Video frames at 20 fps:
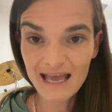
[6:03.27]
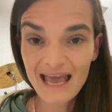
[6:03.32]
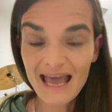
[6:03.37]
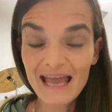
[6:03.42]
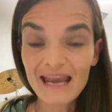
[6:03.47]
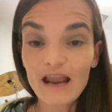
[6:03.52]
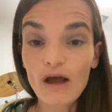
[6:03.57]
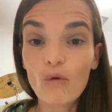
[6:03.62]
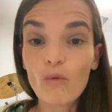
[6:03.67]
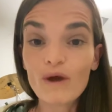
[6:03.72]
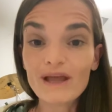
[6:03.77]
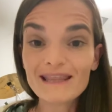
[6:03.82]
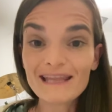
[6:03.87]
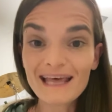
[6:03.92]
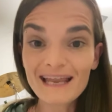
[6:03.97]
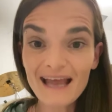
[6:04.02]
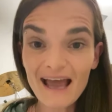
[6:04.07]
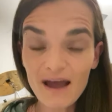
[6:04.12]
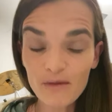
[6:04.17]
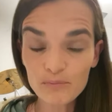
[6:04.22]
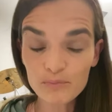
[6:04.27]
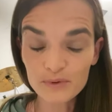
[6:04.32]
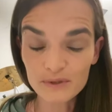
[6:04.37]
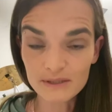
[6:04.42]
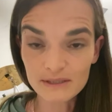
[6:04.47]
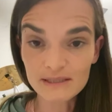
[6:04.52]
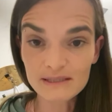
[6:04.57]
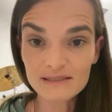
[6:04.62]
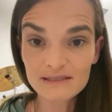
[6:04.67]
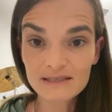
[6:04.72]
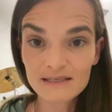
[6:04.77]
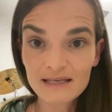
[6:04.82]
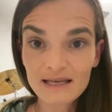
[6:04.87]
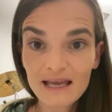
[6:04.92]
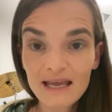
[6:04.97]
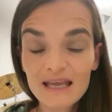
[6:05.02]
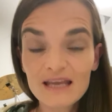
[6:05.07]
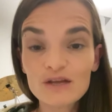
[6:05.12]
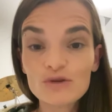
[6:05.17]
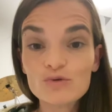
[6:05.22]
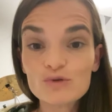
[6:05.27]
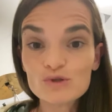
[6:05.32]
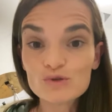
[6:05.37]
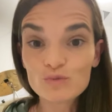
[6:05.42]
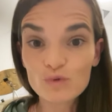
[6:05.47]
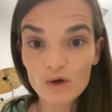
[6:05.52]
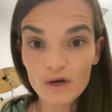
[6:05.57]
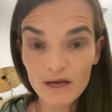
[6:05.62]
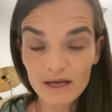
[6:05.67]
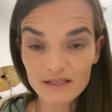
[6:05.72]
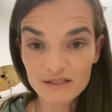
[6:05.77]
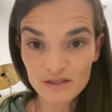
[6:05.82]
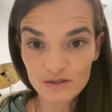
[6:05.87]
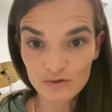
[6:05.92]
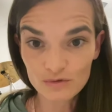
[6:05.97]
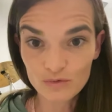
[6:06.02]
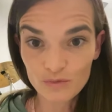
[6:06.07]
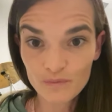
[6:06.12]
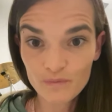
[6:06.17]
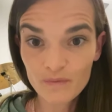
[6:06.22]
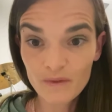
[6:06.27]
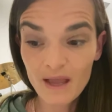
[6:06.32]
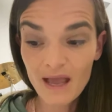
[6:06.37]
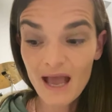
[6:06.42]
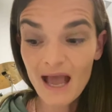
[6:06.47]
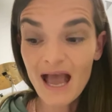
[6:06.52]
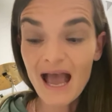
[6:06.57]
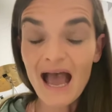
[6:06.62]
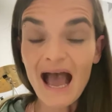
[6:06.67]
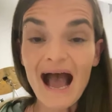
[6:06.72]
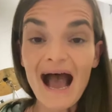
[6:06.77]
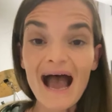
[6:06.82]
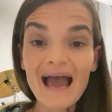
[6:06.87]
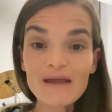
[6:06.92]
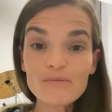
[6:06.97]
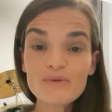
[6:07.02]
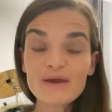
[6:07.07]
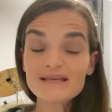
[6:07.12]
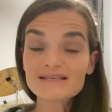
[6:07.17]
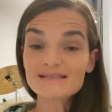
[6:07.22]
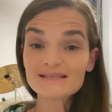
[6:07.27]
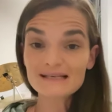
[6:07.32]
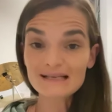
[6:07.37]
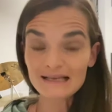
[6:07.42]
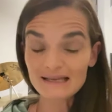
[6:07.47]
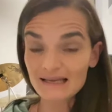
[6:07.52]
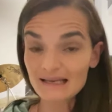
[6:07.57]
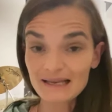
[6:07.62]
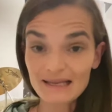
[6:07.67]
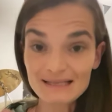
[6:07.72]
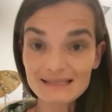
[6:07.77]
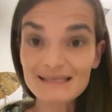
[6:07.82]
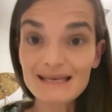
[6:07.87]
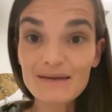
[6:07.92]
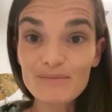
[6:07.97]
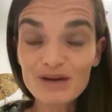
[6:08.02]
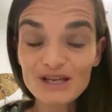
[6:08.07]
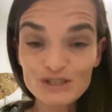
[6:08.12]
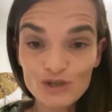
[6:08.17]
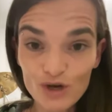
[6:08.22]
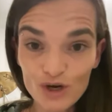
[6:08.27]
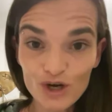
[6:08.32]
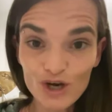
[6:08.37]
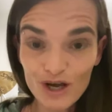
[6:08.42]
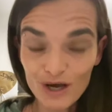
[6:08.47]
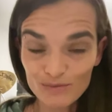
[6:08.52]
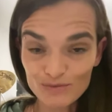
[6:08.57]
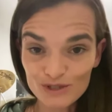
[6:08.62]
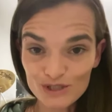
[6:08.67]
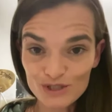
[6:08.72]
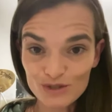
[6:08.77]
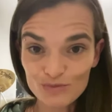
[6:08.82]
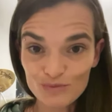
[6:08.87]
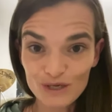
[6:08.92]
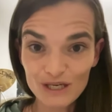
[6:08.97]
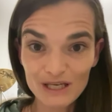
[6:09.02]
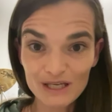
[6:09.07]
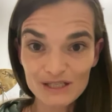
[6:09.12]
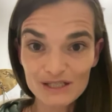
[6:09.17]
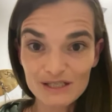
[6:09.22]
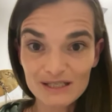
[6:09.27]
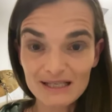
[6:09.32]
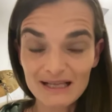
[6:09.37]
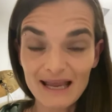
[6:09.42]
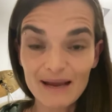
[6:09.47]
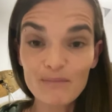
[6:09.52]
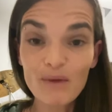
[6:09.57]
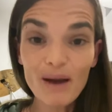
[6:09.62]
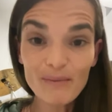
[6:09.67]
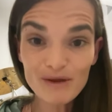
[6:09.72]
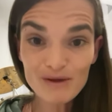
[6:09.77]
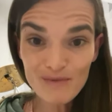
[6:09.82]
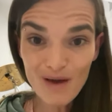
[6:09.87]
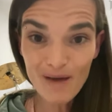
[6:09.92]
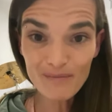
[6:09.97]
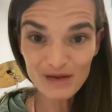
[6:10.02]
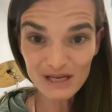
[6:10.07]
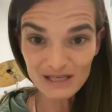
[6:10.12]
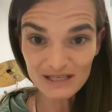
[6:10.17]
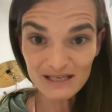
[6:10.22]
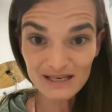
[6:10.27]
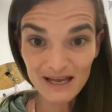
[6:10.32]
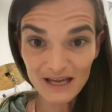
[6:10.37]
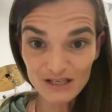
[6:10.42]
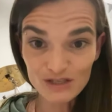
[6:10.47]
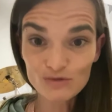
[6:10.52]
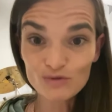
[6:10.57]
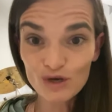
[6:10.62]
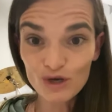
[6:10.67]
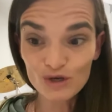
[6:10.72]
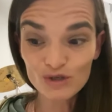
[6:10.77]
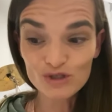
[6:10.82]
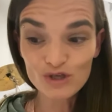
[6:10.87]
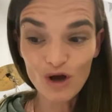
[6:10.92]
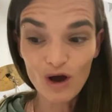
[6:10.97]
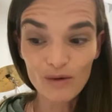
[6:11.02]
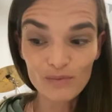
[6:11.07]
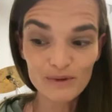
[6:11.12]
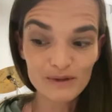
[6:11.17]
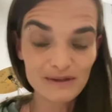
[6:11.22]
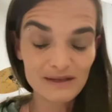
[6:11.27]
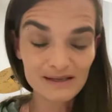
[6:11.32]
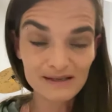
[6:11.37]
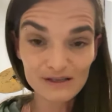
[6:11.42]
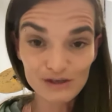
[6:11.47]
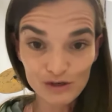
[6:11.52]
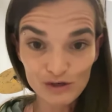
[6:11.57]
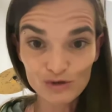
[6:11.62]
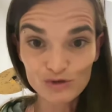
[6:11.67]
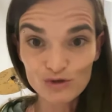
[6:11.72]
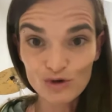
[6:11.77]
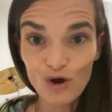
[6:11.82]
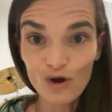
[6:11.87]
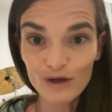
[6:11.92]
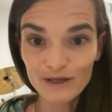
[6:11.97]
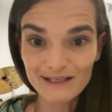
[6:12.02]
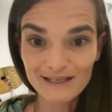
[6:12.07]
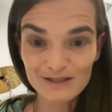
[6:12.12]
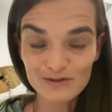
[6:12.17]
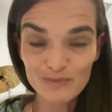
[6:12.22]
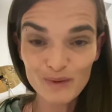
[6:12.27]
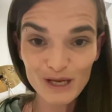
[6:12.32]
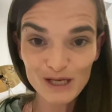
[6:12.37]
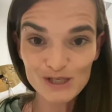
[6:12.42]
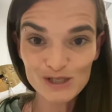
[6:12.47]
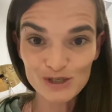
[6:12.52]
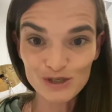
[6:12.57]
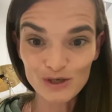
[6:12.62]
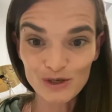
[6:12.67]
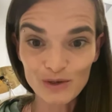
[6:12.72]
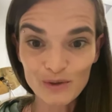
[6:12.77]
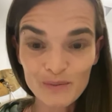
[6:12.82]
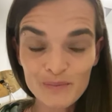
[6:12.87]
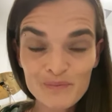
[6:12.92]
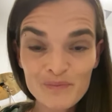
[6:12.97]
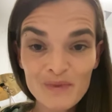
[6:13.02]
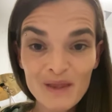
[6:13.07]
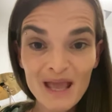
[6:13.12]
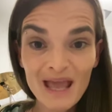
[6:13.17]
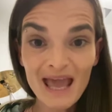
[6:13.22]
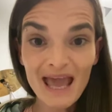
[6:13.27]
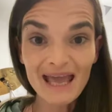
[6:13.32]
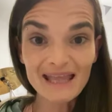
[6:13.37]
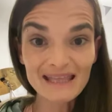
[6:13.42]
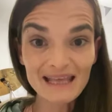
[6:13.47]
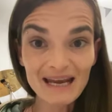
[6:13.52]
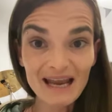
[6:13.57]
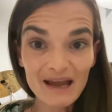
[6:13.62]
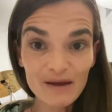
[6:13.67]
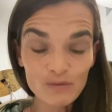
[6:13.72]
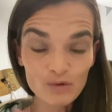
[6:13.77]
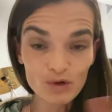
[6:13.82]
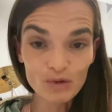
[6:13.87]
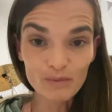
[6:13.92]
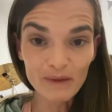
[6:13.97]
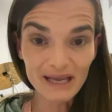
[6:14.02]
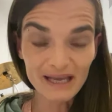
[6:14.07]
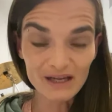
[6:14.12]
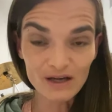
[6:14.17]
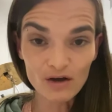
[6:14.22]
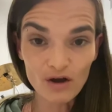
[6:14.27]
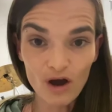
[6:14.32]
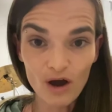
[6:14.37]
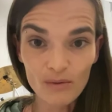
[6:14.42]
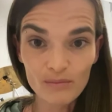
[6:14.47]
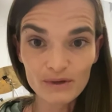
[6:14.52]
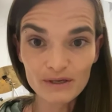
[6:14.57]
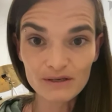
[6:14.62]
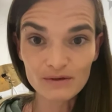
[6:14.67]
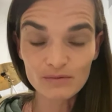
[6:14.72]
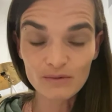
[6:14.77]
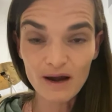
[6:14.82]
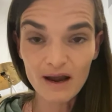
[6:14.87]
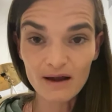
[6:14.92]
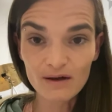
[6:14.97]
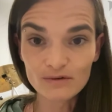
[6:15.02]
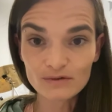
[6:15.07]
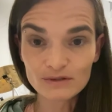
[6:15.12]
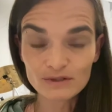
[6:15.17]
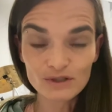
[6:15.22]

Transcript: Now, when that happens, here is what I do. I basically, let's say my daughter comes to me and she's like, Mommy, did I do a good job in drawing this picture? And then I will make a comment around,